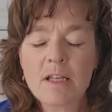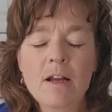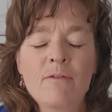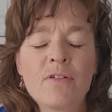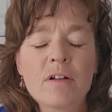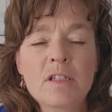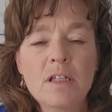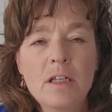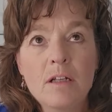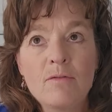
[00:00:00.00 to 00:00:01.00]
And I felt
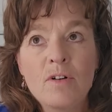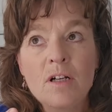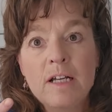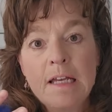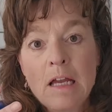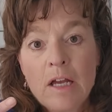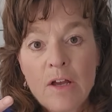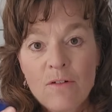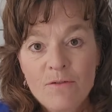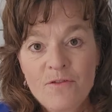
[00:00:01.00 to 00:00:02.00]
it in a very
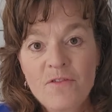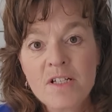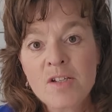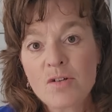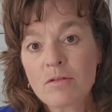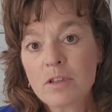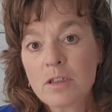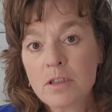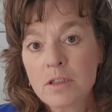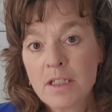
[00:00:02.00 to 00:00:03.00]

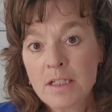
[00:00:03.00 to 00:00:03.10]
visceral,